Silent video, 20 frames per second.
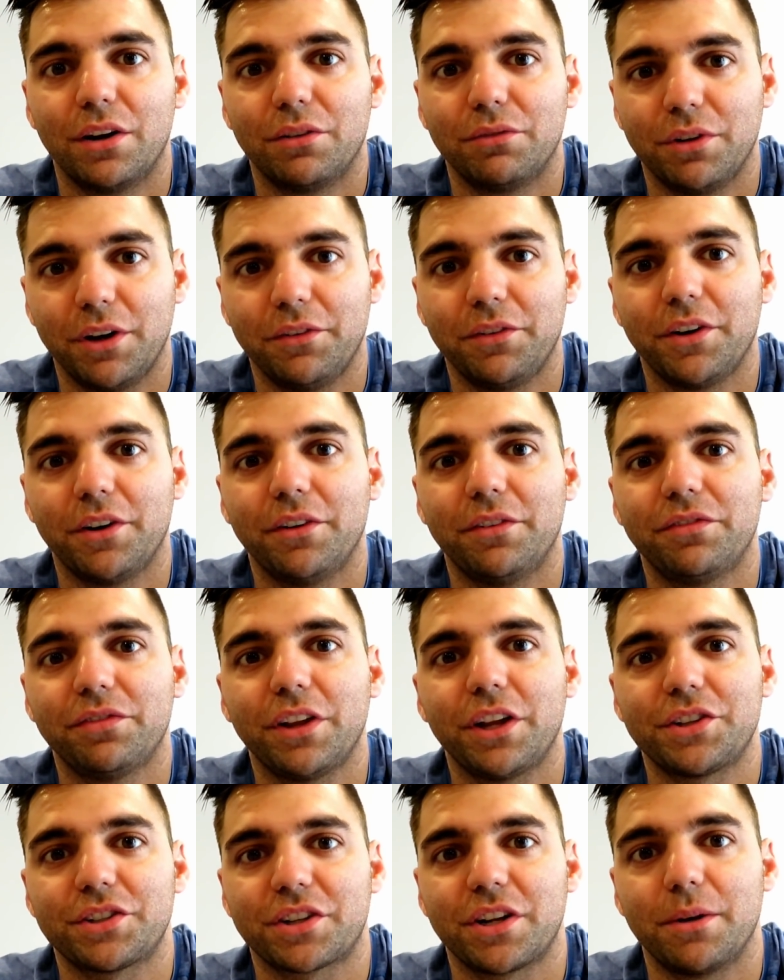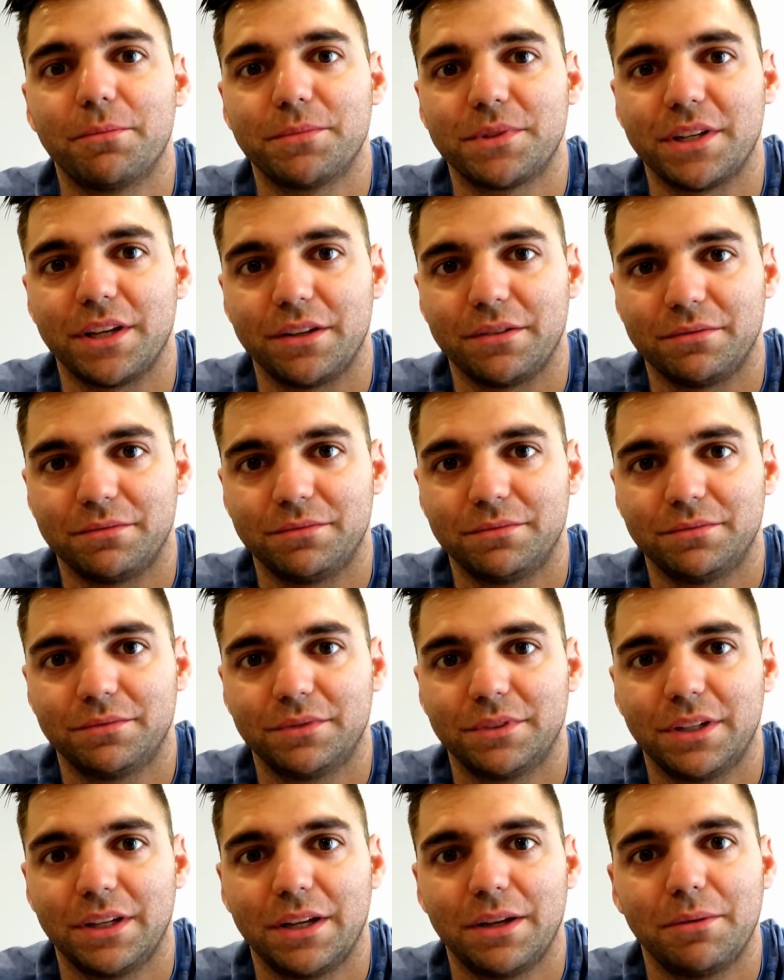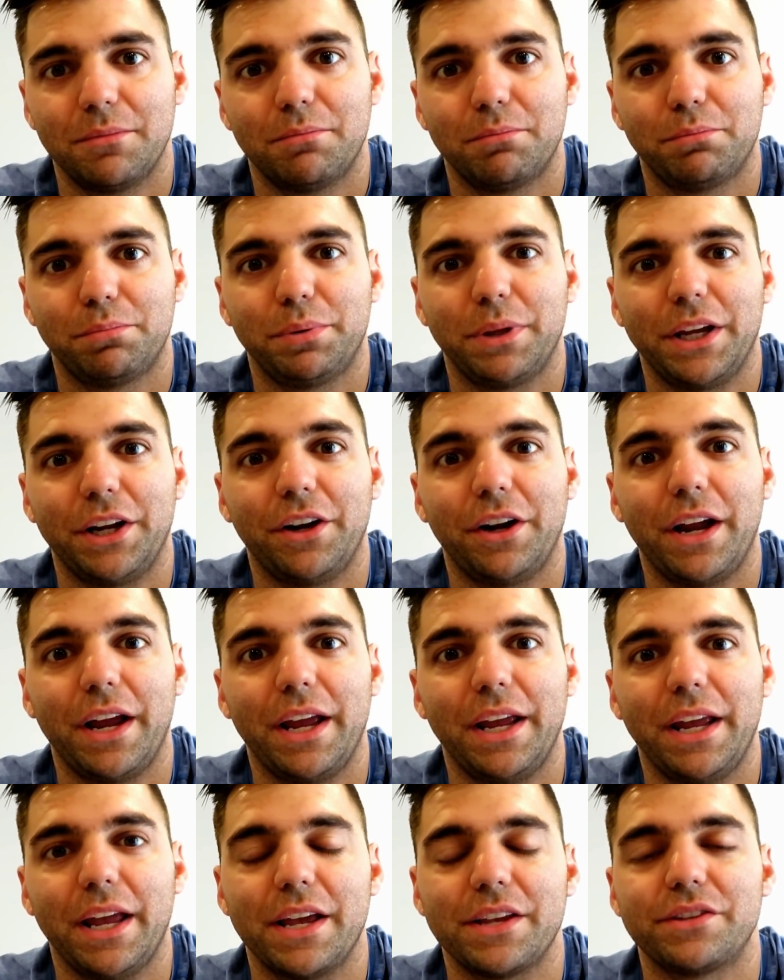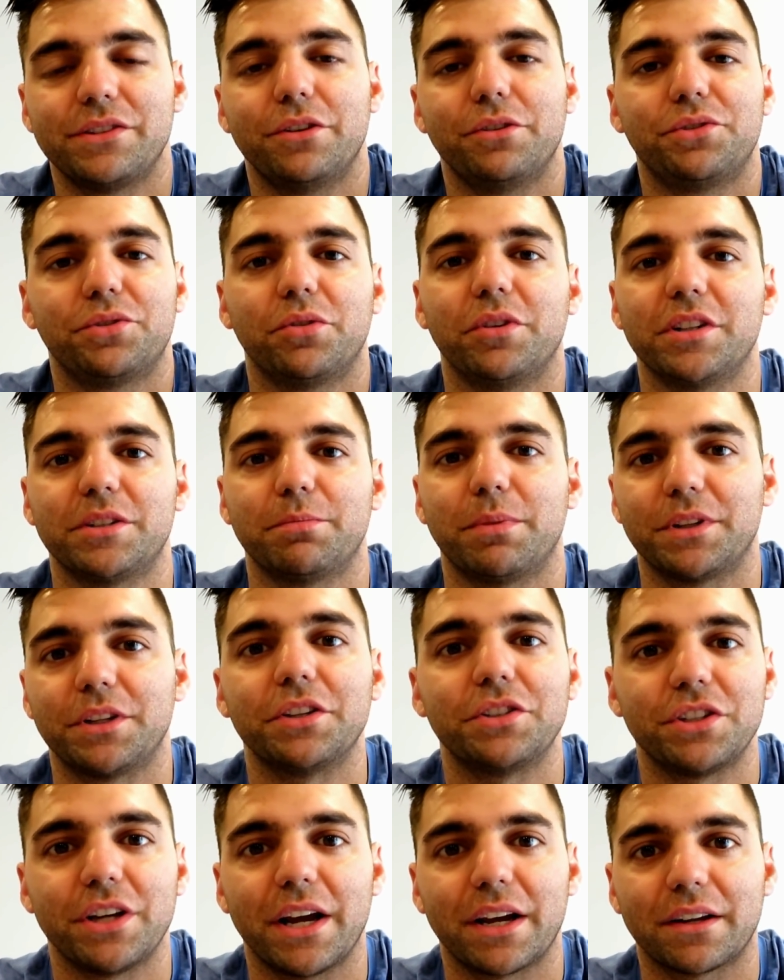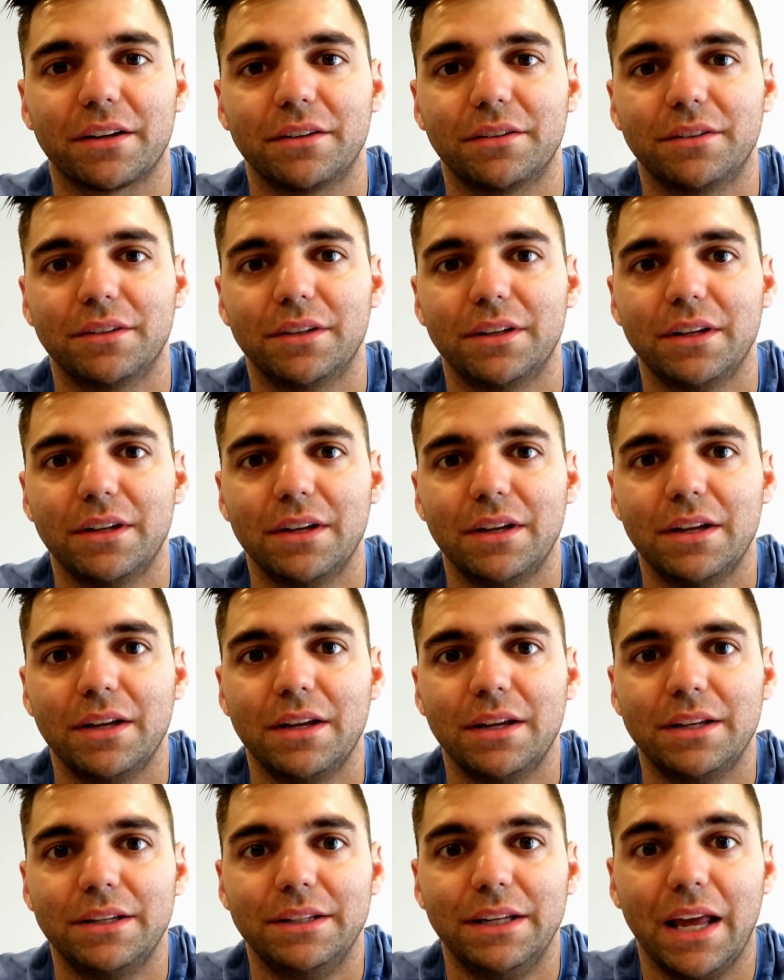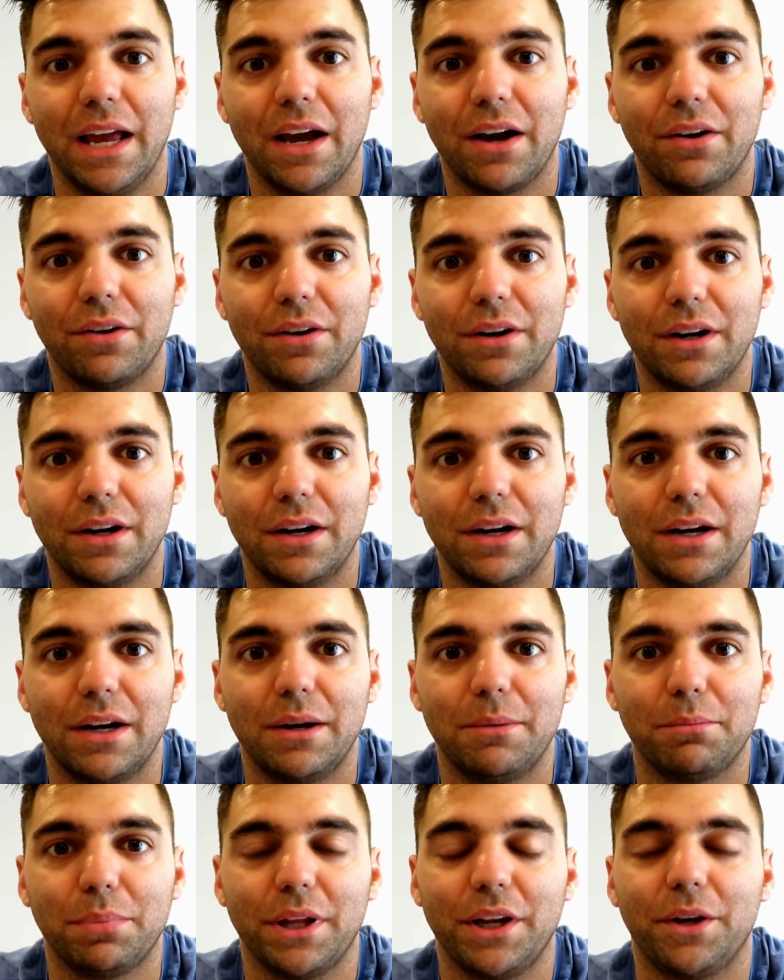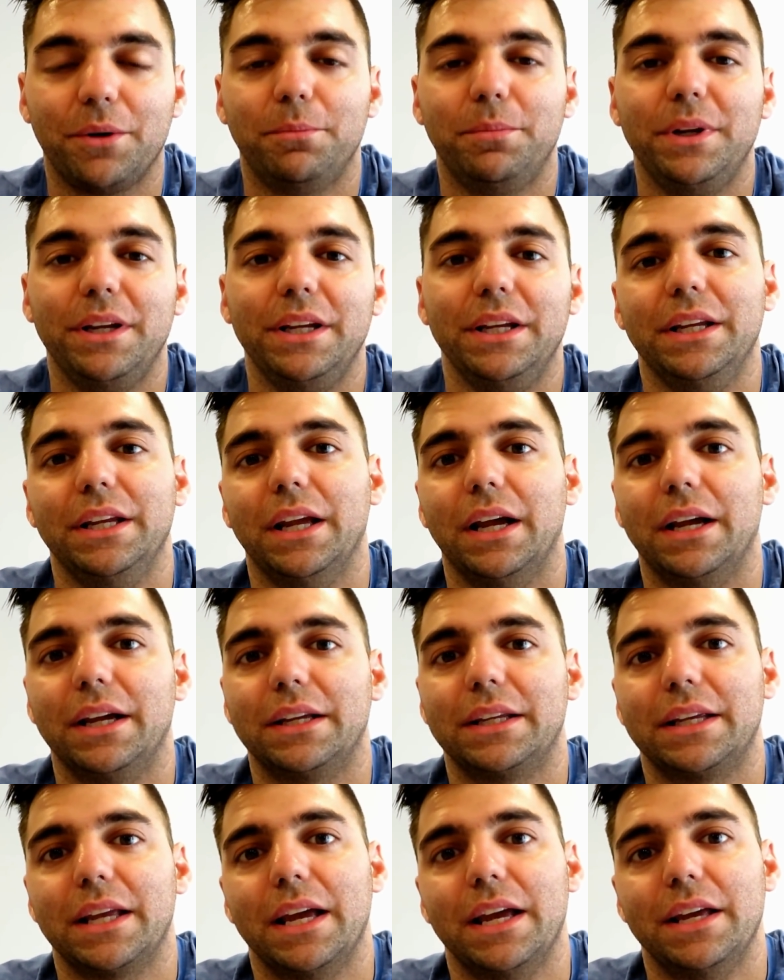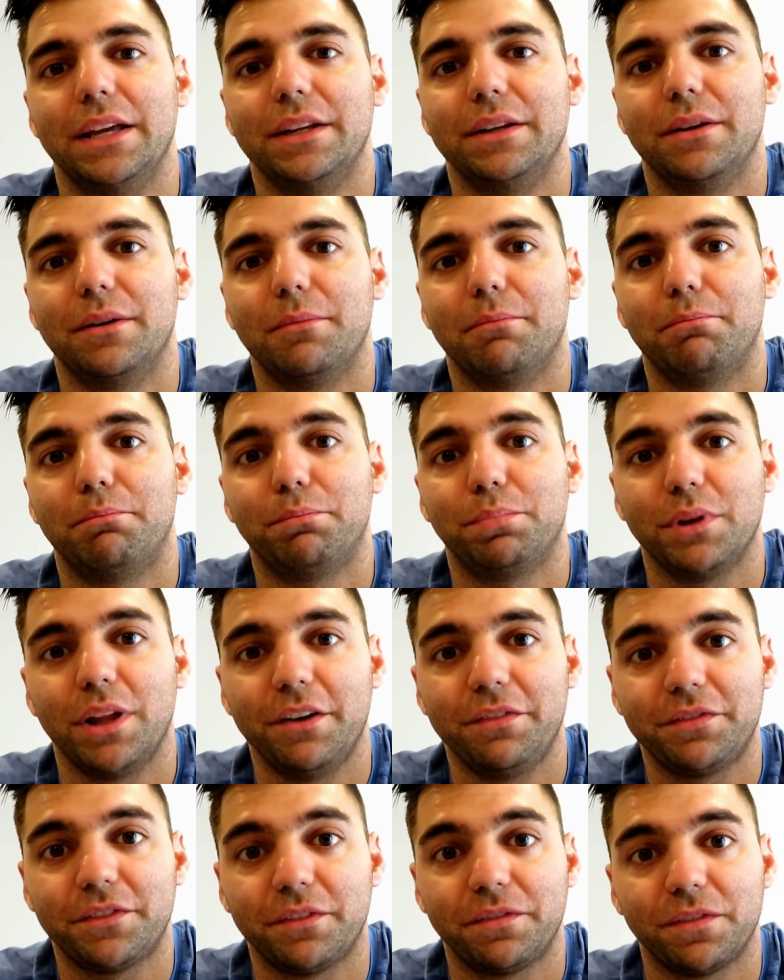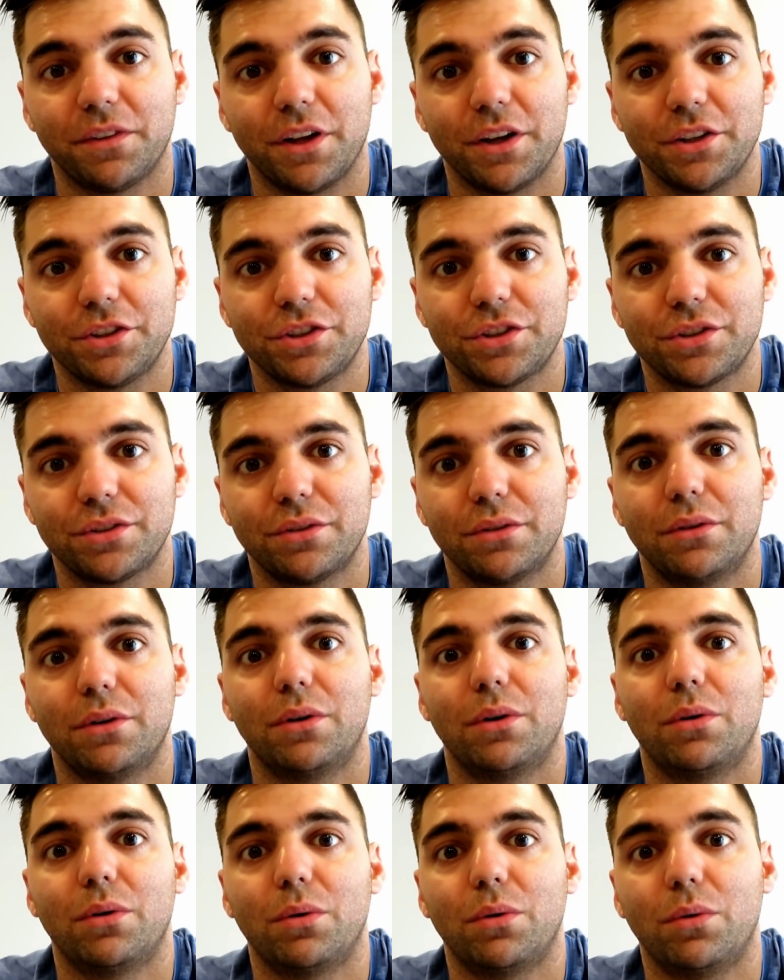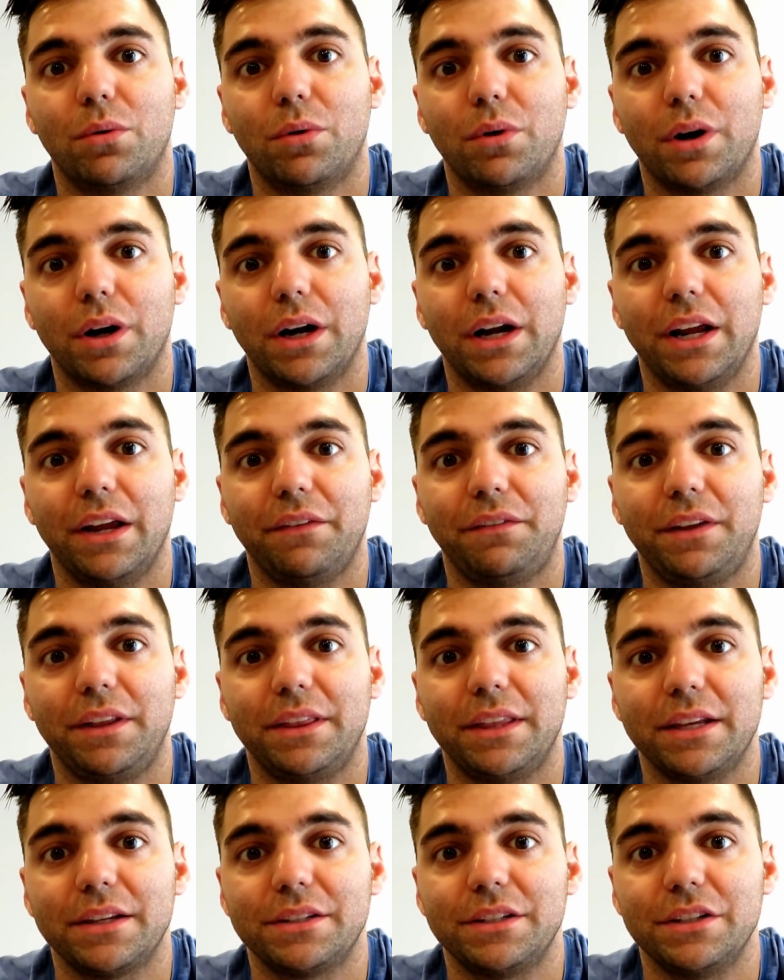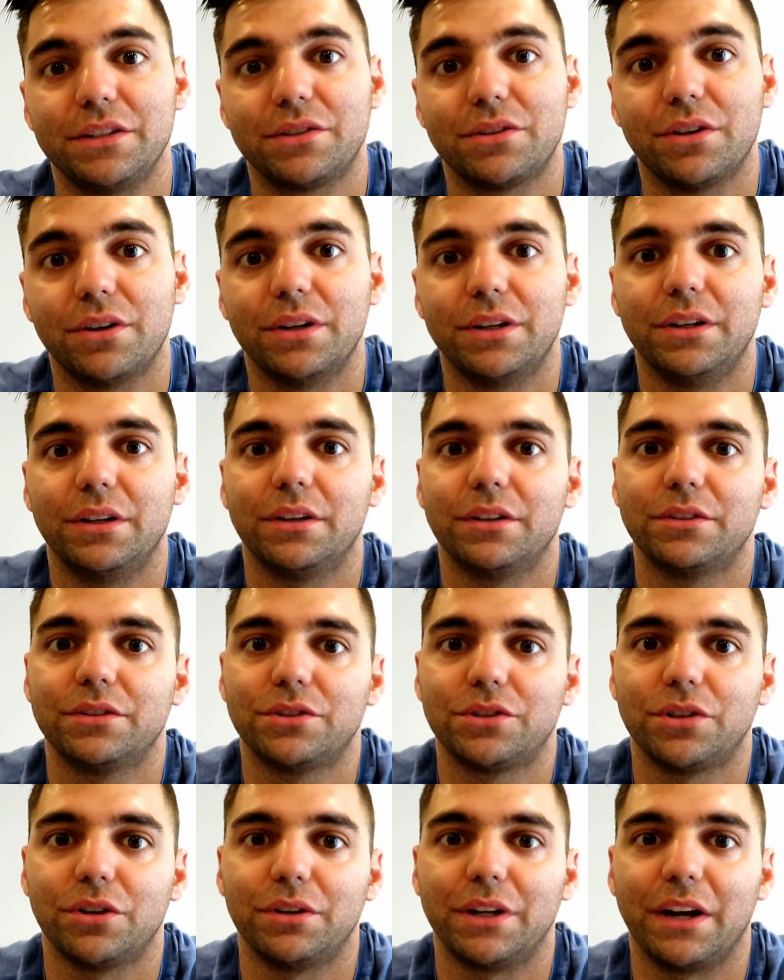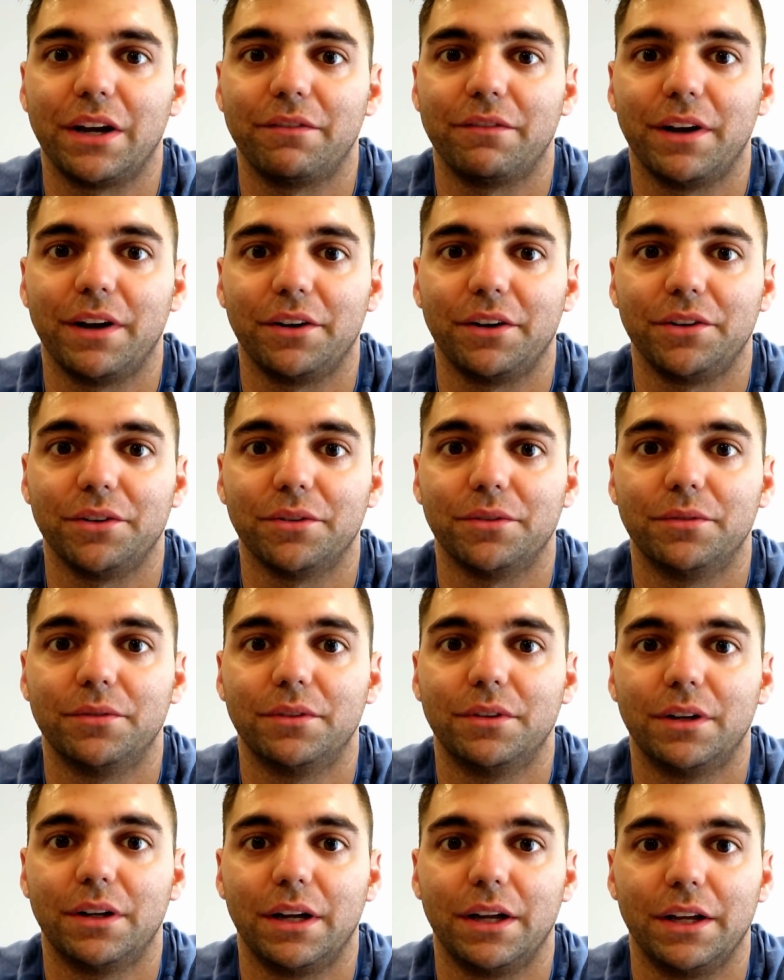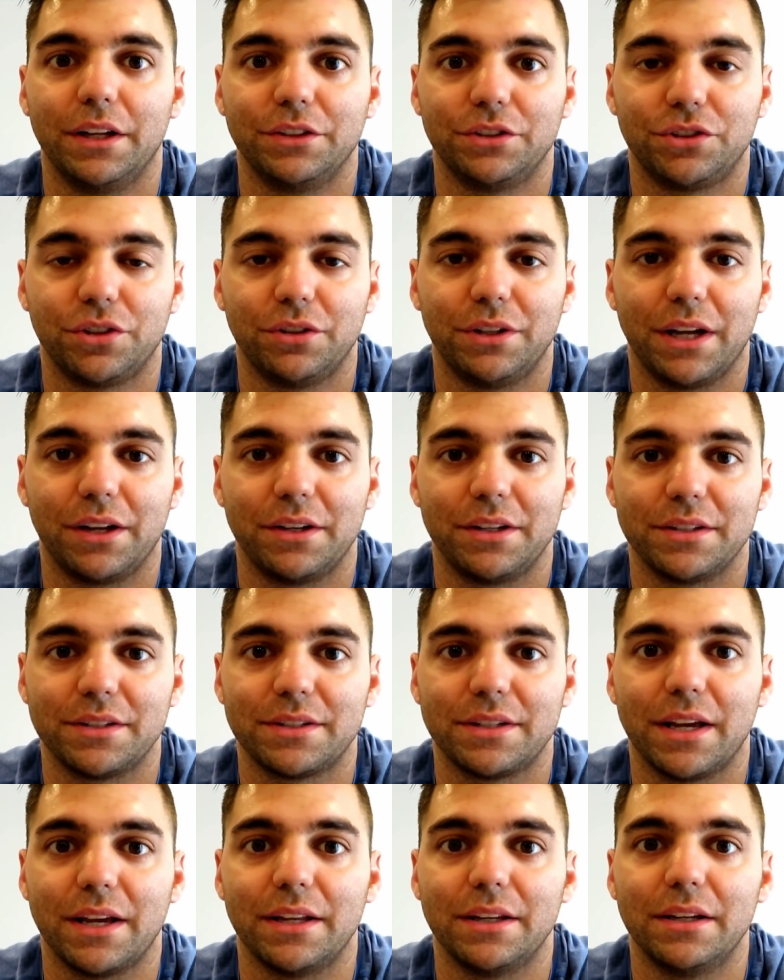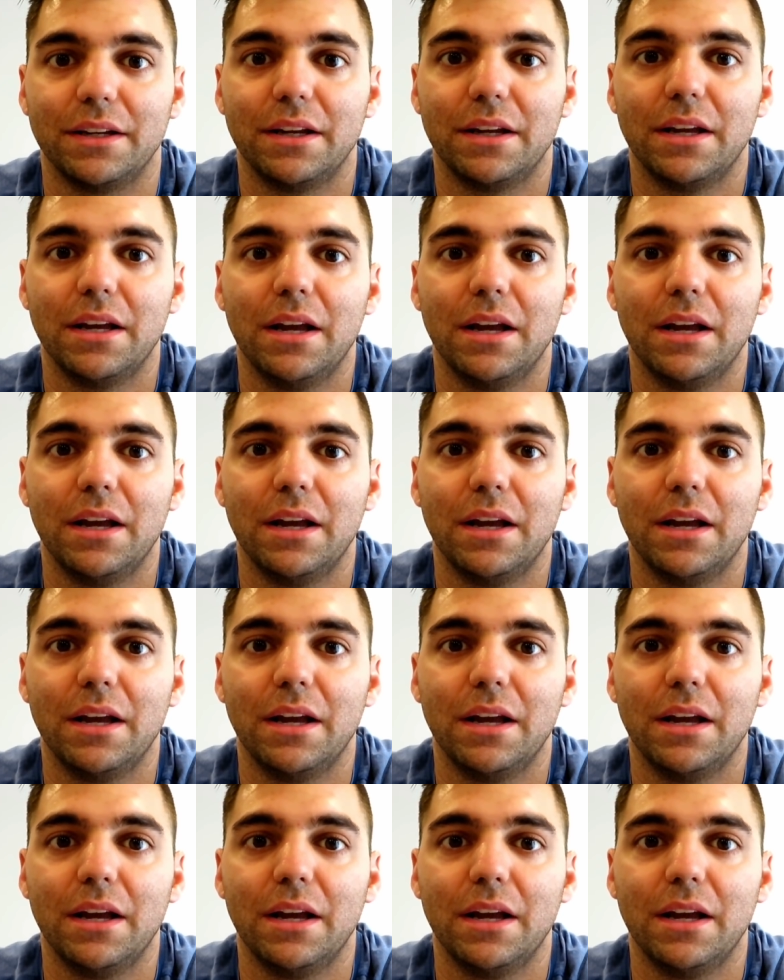River flush comes in. Player A has no choice but to check. Now, player B can bluff the flush, or if he thinks he's good, showdown value and showdown his set.